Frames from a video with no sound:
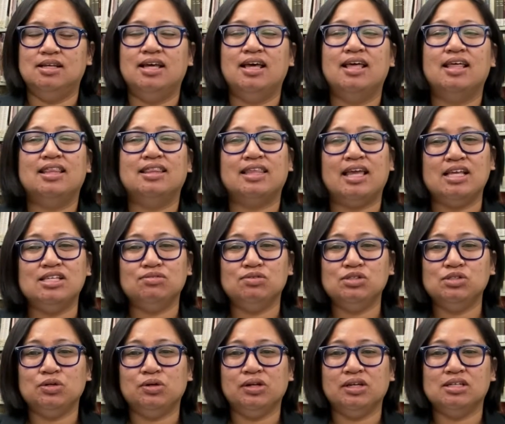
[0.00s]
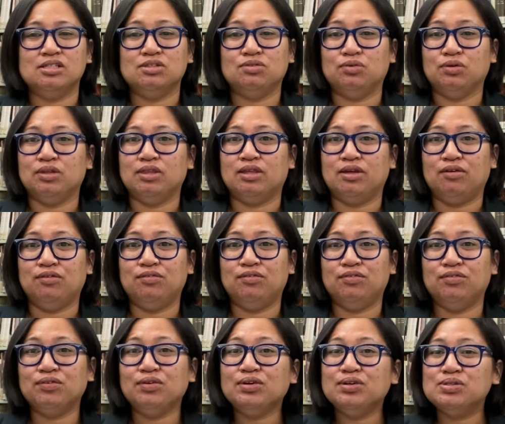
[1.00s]
Thanks for joining us for the
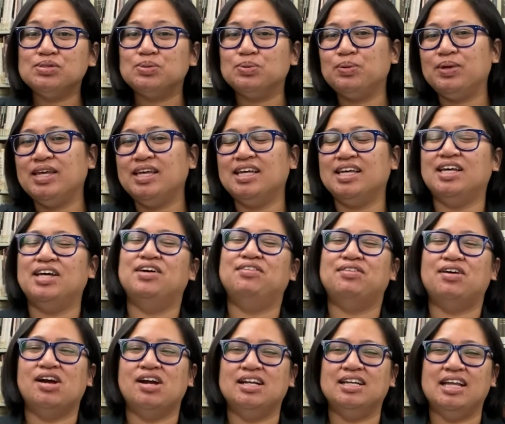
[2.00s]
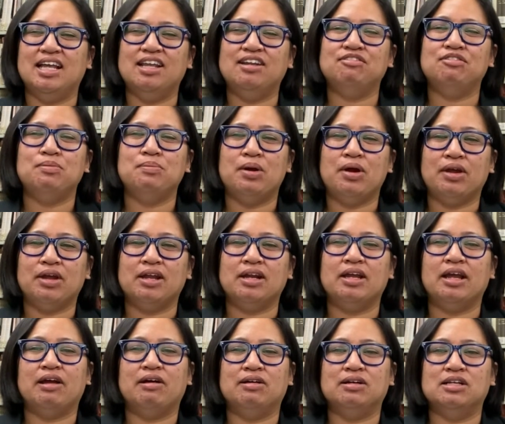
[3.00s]
first week of our Native American
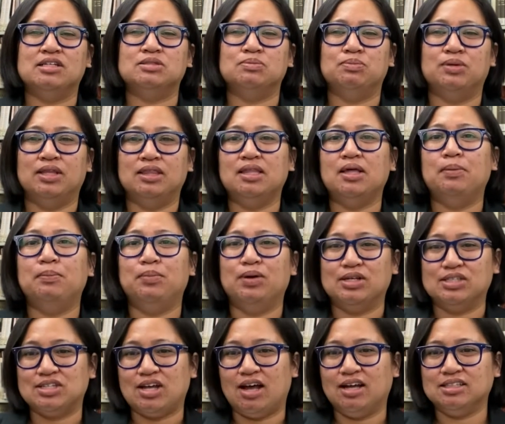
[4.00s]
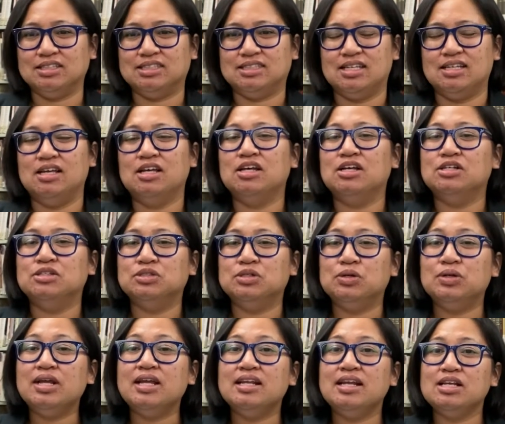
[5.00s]
Heritage Month book talks. Tune in
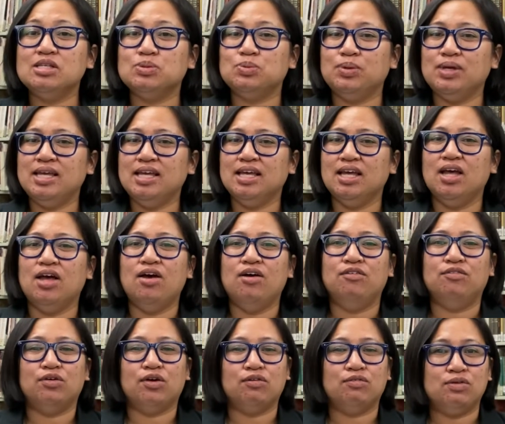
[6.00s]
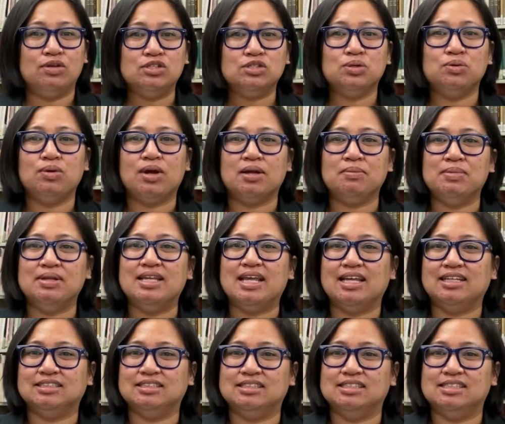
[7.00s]
next week for our future
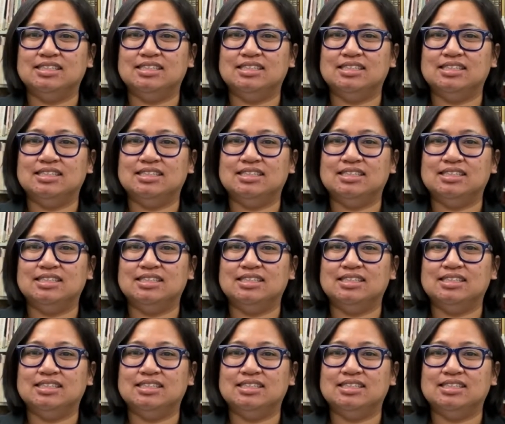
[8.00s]
recommendations.